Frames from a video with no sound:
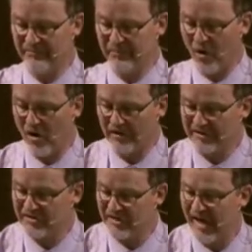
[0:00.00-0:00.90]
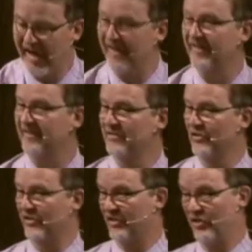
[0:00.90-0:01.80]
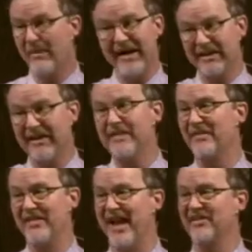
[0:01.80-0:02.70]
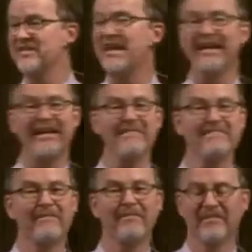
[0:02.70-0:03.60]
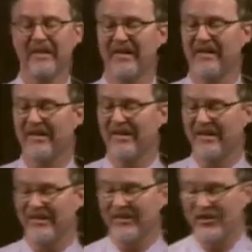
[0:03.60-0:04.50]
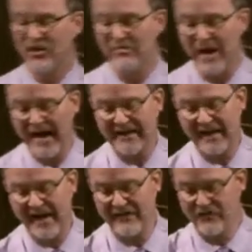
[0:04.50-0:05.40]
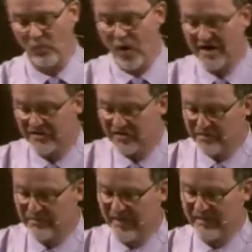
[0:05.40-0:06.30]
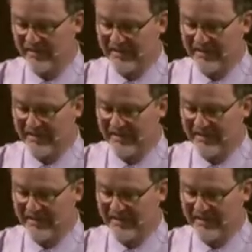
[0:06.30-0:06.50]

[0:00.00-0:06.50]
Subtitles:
Paul is saying, look, you might live in that city. You might have once been